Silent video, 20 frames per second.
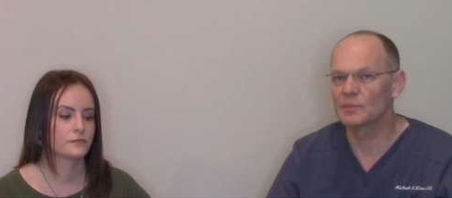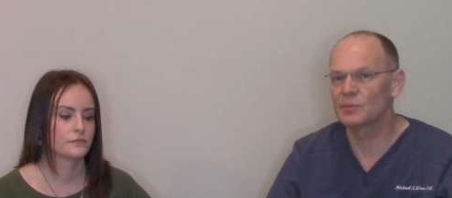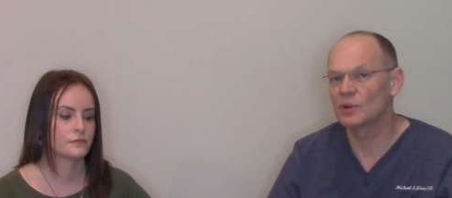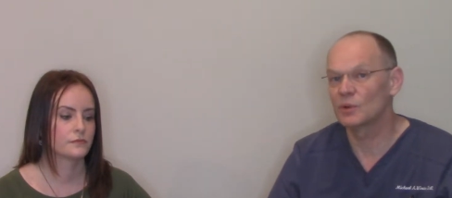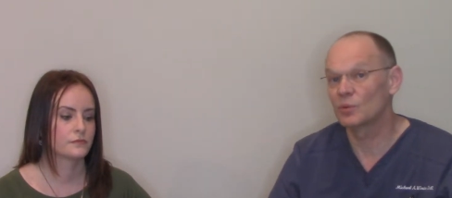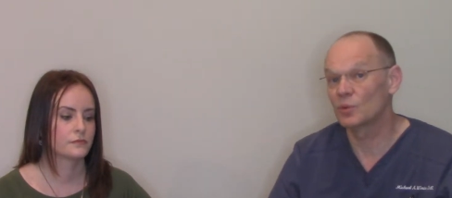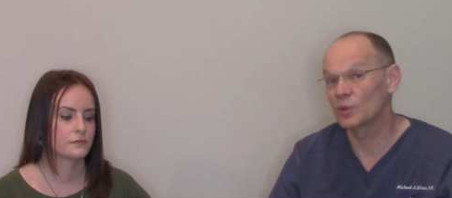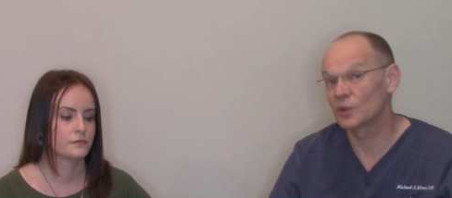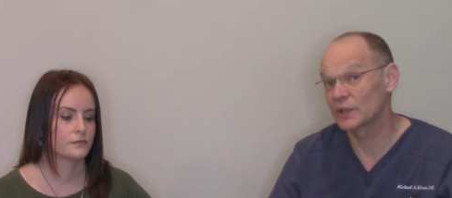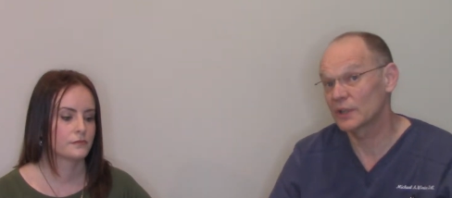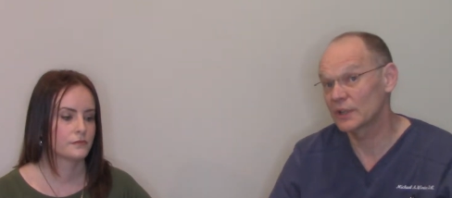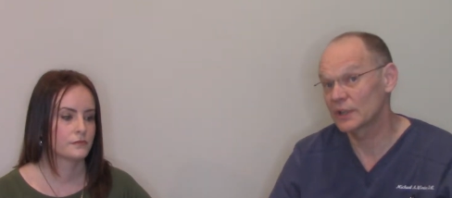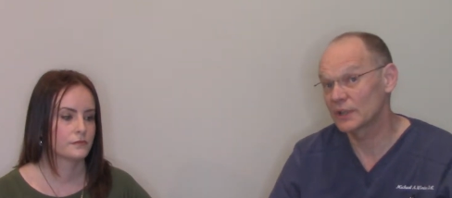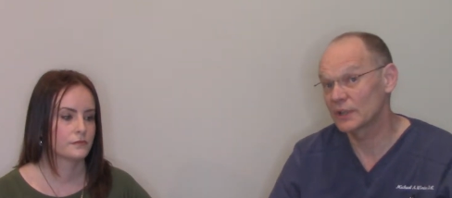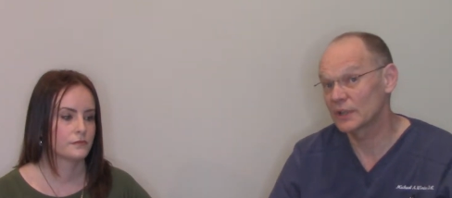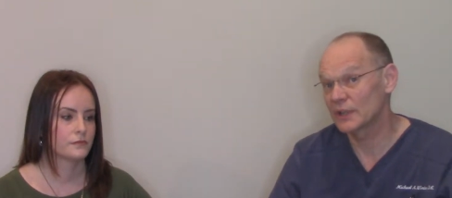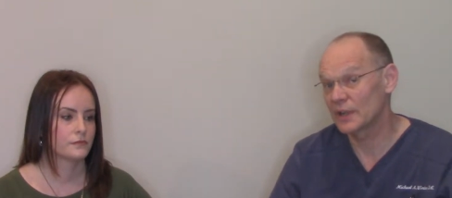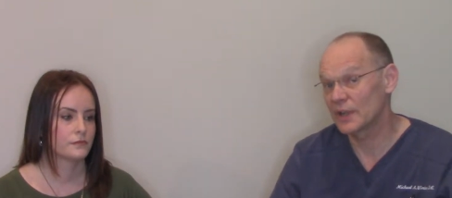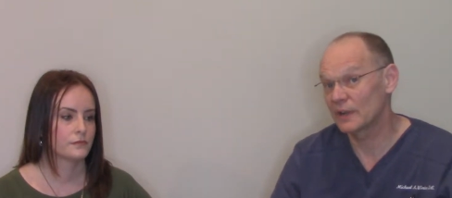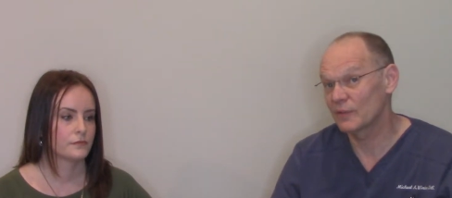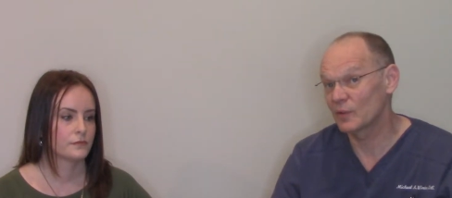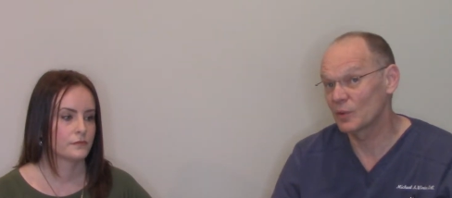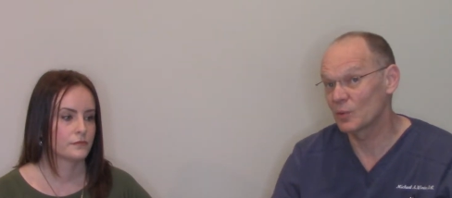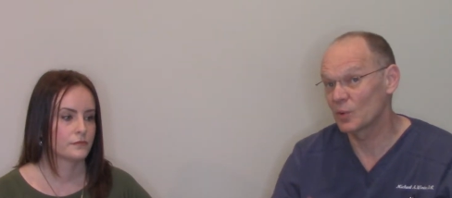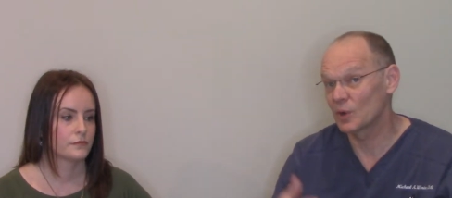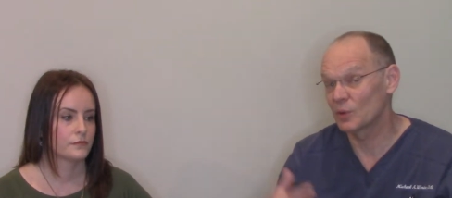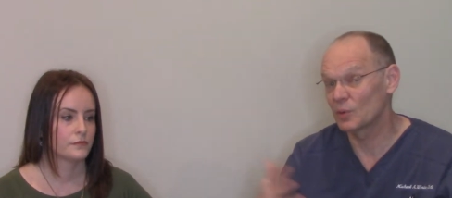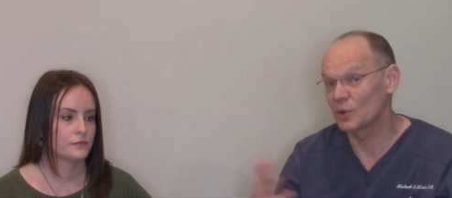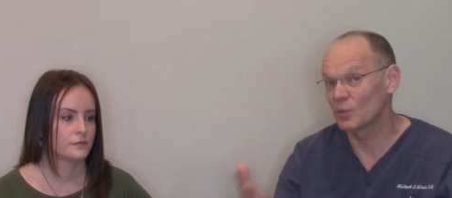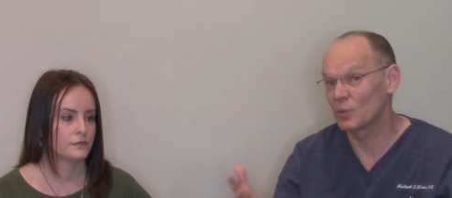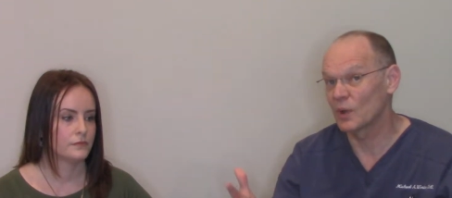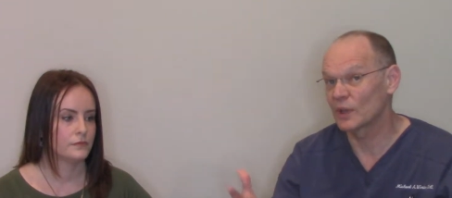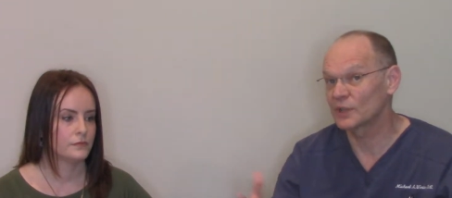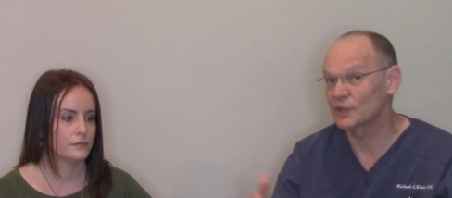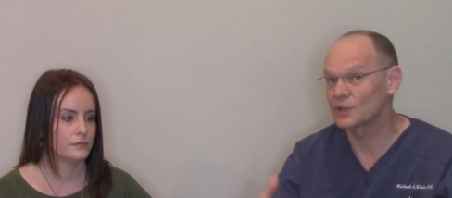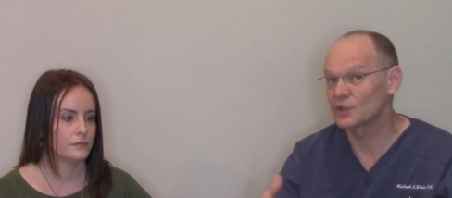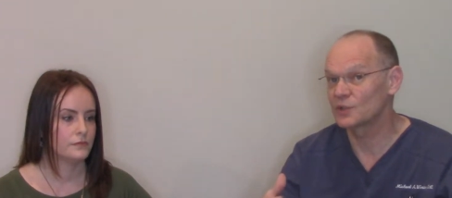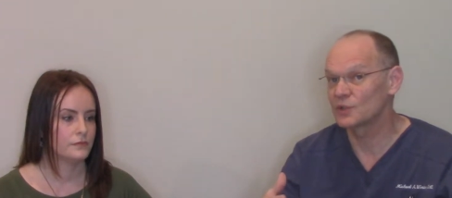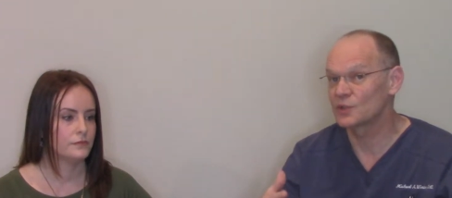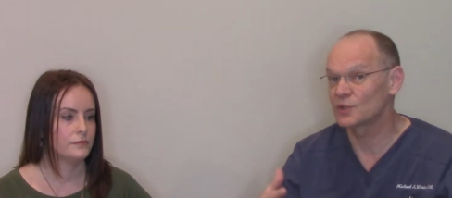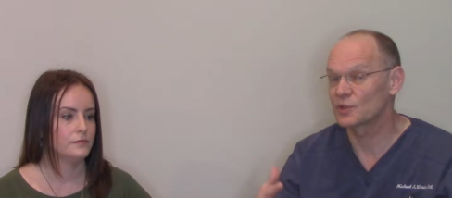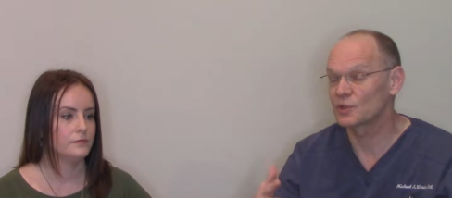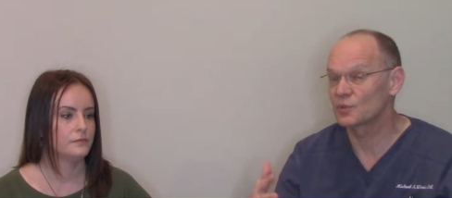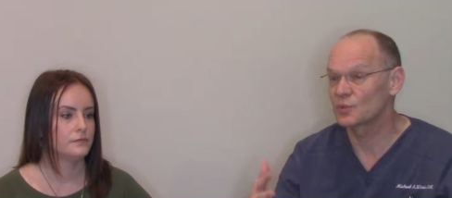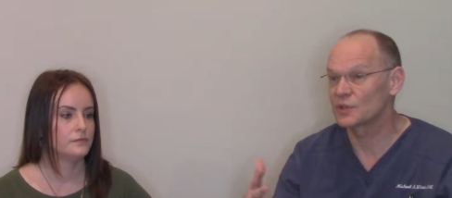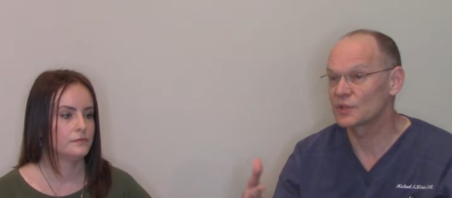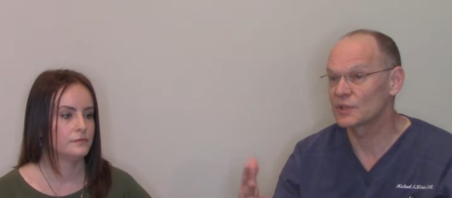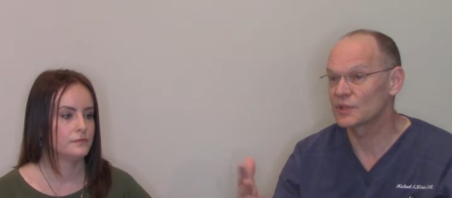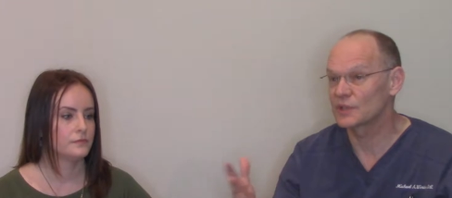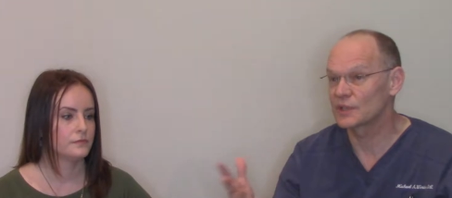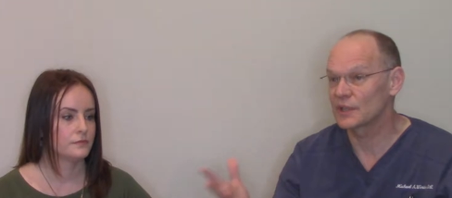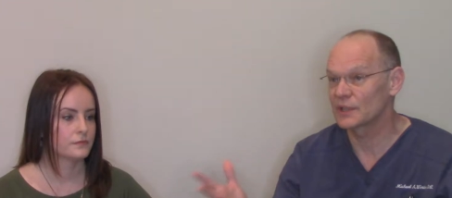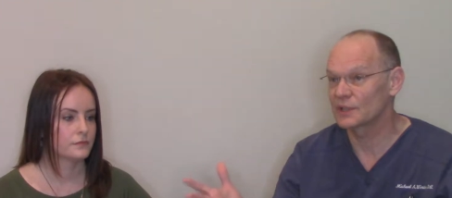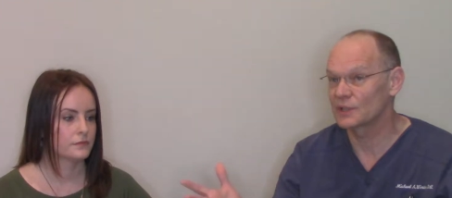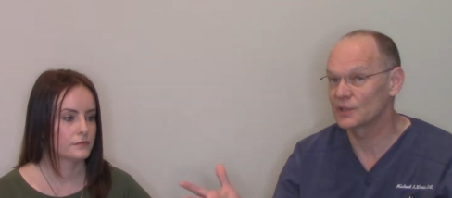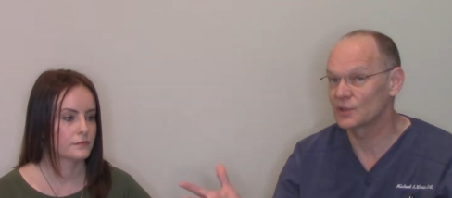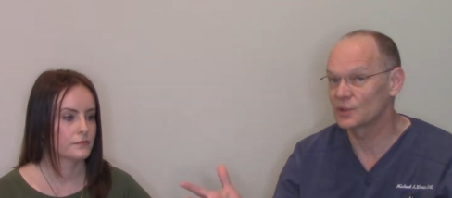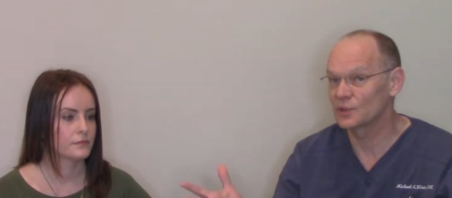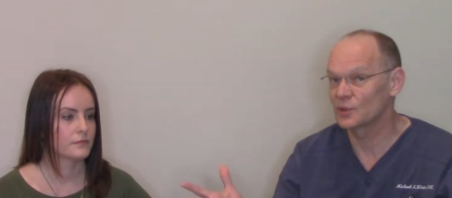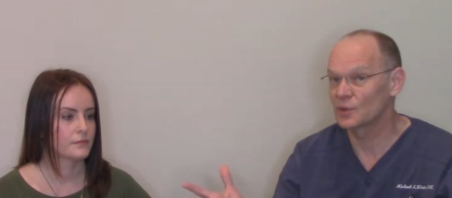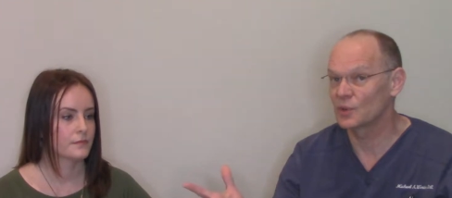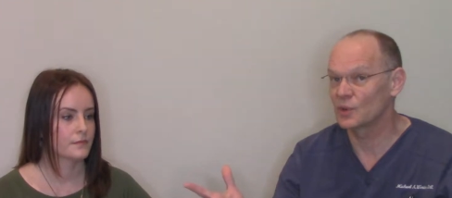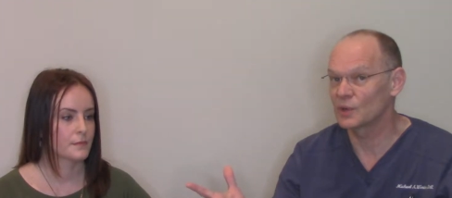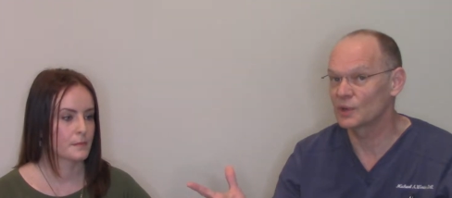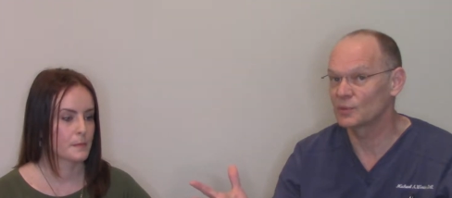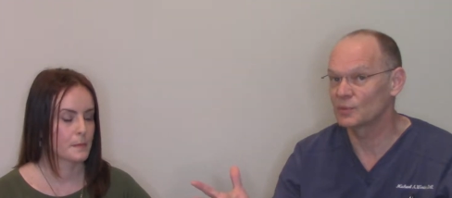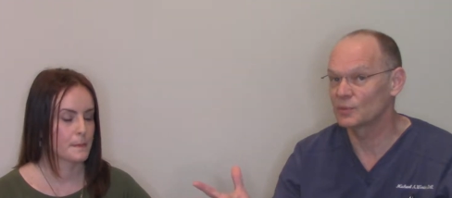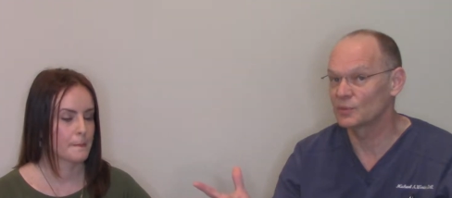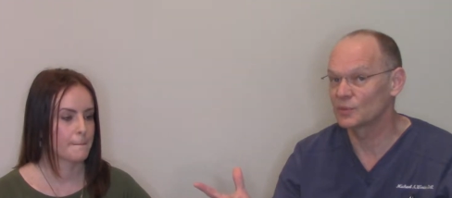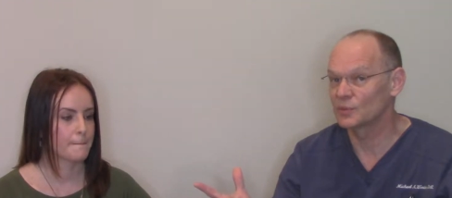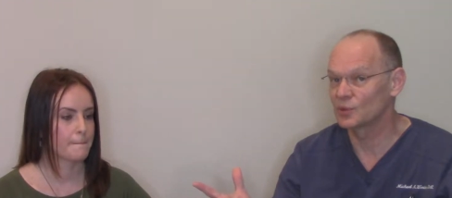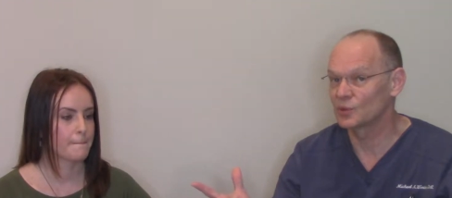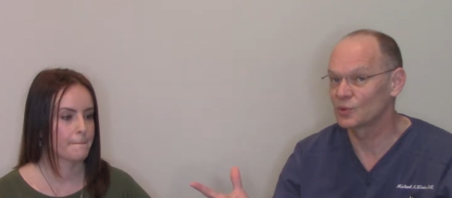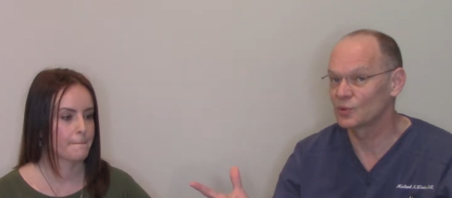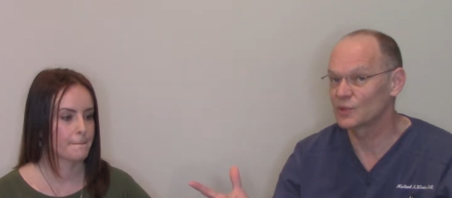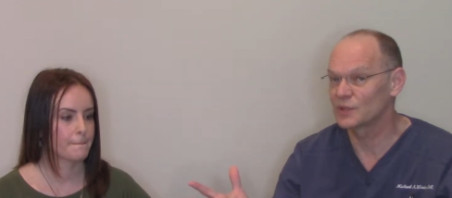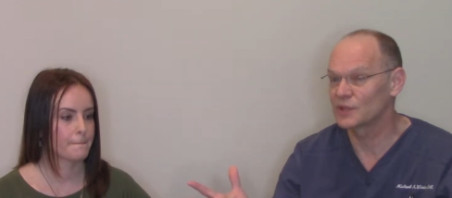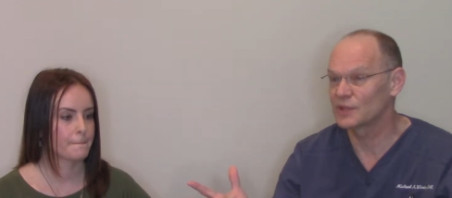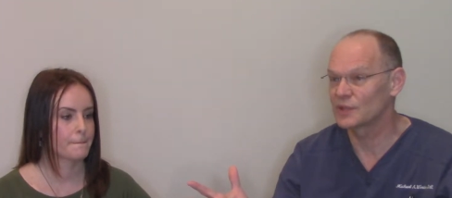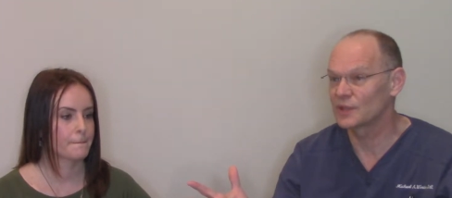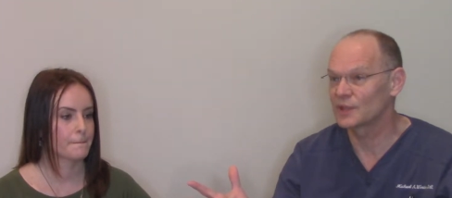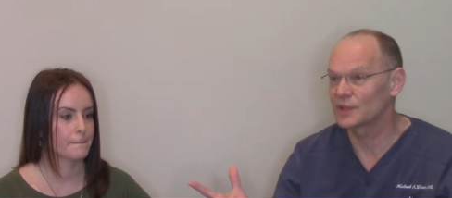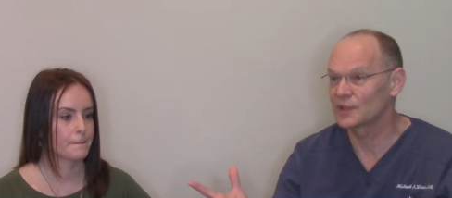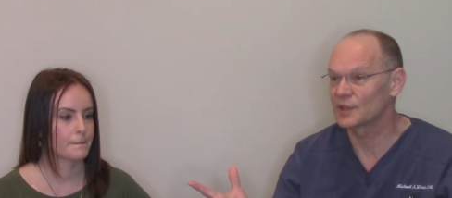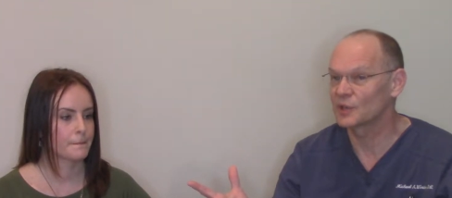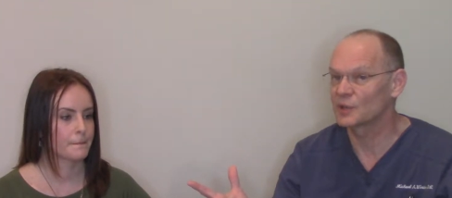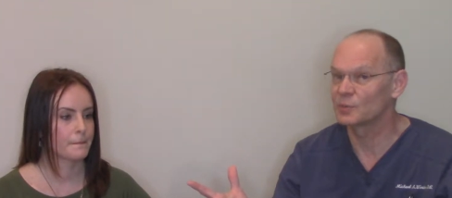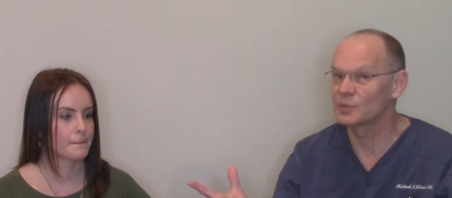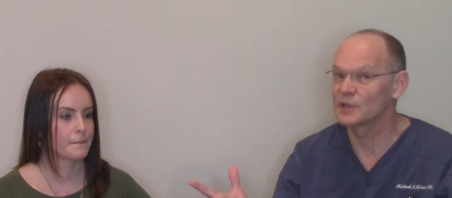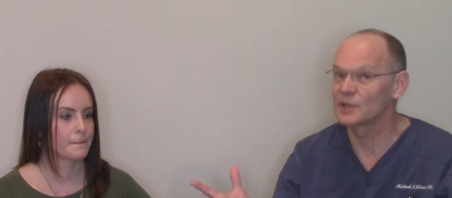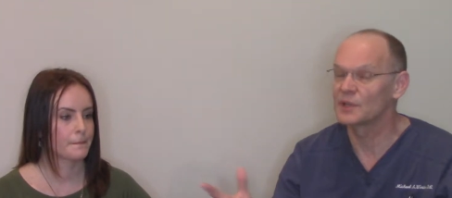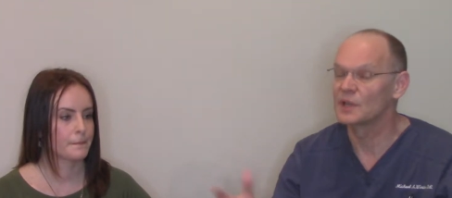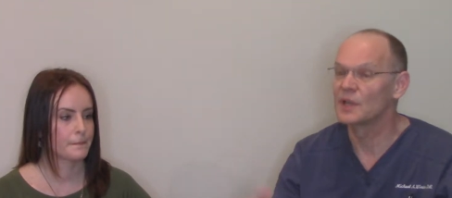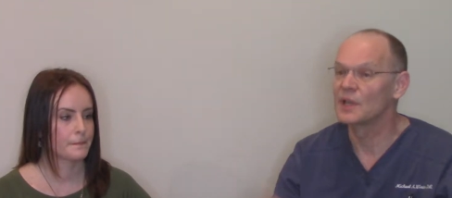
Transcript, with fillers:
Speaker 1: but weren't getting everywhere we wanted to, so we decided to do the quantum neural reset therapy,